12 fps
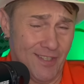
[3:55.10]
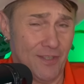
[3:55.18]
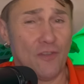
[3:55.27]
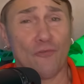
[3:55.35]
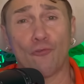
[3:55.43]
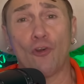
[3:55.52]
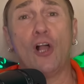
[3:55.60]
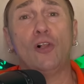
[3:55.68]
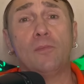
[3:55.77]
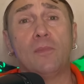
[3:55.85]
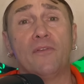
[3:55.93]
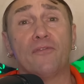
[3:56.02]
in the
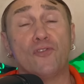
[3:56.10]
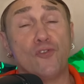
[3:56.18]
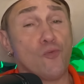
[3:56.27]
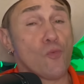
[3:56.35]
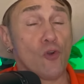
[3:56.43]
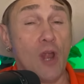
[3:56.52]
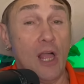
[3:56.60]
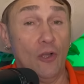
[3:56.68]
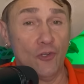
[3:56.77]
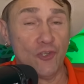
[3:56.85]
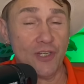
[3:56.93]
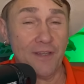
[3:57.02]
realm of
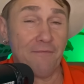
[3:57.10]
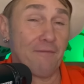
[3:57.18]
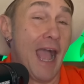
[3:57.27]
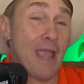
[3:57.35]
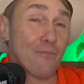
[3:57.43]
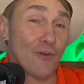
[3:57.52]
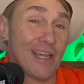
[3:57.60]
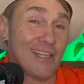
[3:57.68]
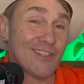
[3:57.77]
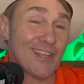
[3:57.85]
numerology vibrates